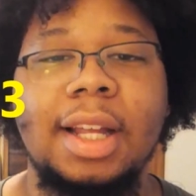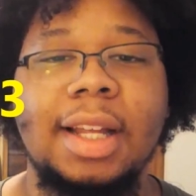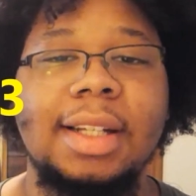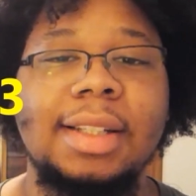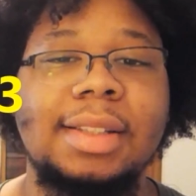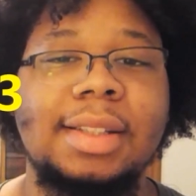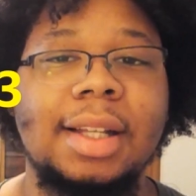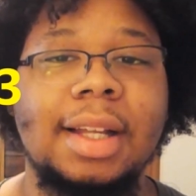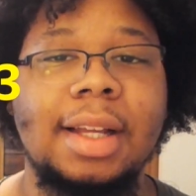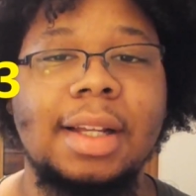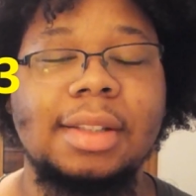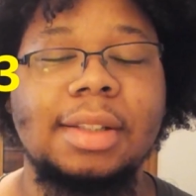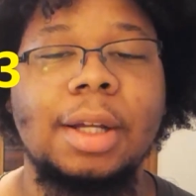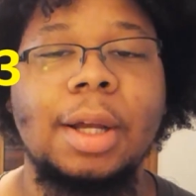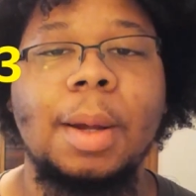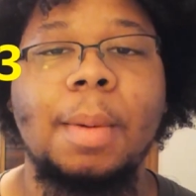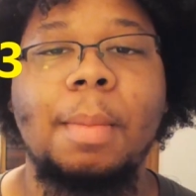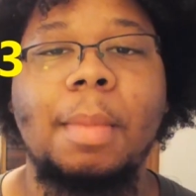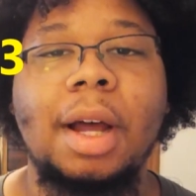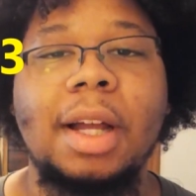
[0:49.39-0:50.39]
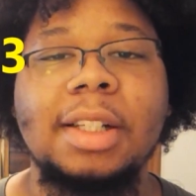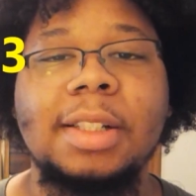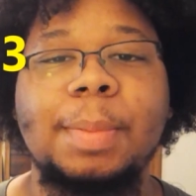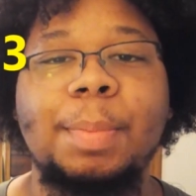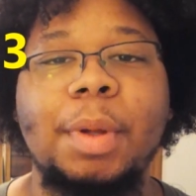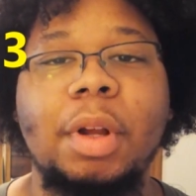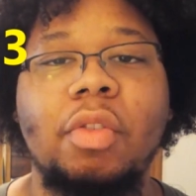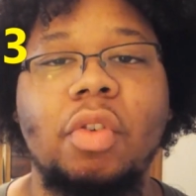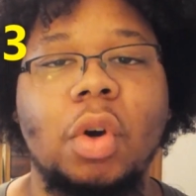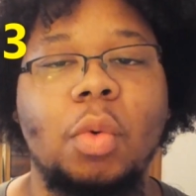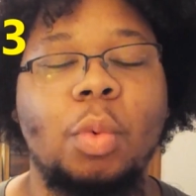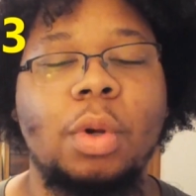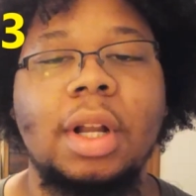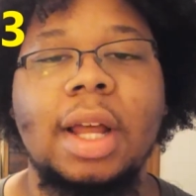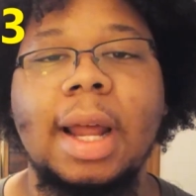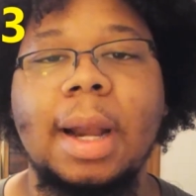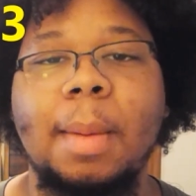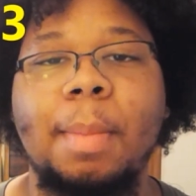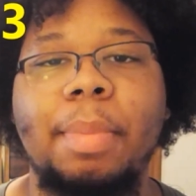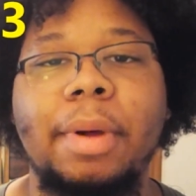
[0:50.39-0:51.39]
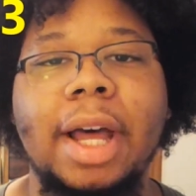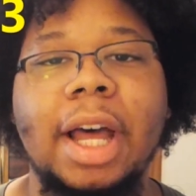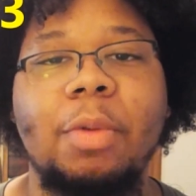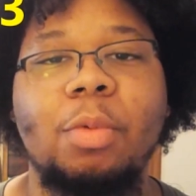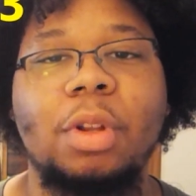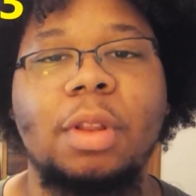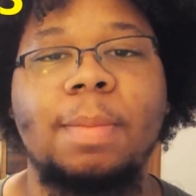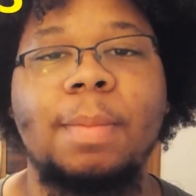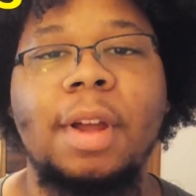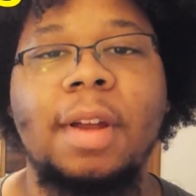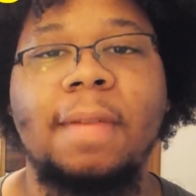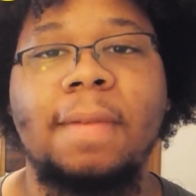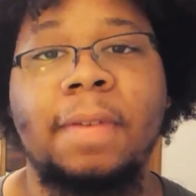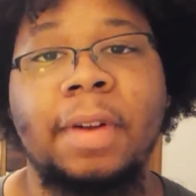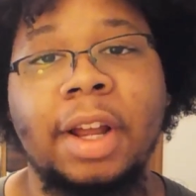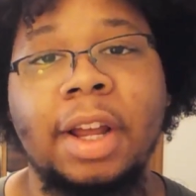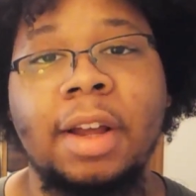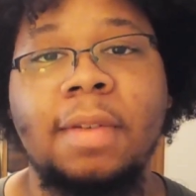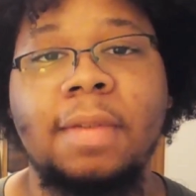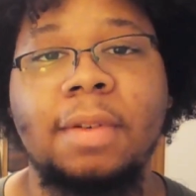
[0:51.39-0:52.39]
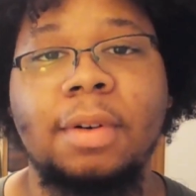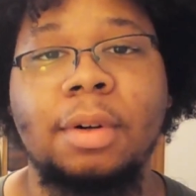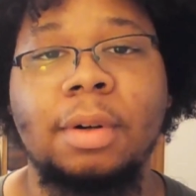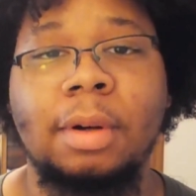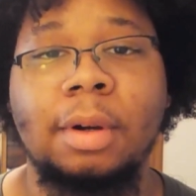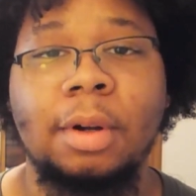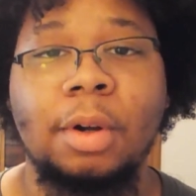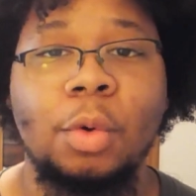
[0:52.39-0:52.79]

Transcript: it says, My spirit will not abide with man forever,